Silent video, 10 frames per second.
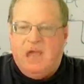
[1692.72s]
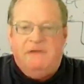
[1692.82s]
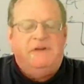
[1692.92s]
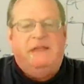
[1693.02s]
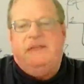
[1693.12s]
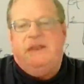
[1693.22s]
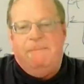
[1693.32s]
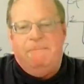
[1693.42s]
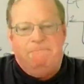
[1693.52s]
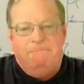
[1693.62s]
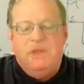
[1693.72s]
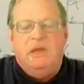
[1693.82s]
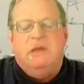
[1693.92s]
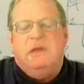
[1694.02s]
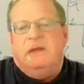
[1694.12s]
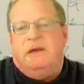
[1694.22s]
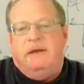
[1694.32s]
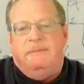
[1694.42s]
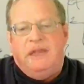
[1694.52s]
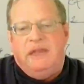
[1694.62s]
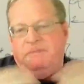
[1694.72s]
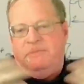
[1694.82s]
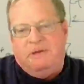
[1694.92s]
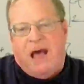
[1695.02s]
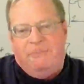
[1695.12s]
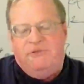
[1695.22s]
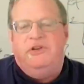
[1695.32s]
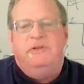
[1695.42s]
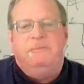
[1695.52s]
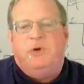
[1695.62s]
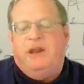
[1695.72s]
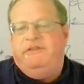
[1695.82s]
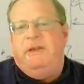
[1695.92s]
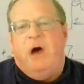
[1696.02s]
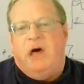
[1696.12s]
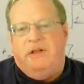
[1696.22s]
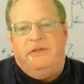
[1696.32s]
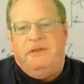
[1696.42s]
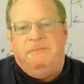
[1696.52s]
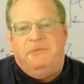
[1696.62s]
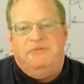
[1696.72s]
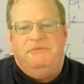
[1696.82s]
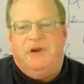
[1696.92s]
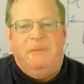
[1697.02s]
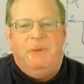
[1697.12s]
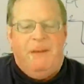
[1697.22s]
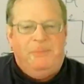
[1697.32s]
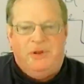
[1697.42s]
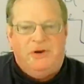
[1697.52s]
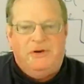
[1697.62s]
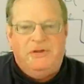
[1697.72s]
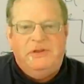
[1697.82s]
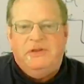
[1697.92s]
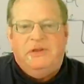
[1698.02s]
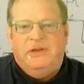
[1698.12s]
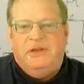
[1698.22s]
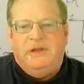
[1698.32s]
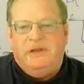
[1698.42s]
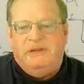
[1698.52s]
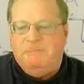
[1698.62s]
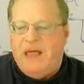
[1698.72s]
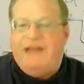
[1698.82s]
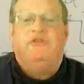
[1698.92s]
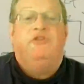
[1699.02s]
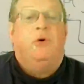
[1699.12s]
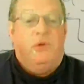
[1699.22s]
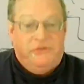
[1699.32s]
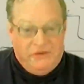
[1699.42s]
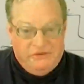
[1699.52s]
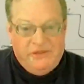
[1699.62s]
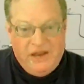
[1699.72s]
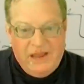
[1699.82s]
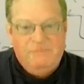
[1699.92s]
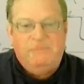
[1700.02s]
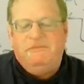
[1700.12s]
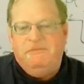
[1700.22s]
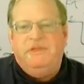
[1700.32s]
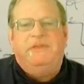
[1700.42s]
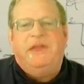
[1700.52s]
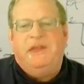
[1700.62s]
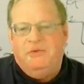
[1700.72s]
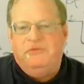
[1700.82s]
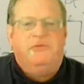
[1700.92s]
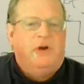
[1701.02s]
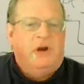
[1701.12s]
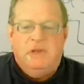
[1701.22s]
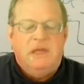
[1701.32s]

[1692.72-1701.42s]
forget the name, the option pricing model that was very popular. Black-Scholes is the name that they use for it,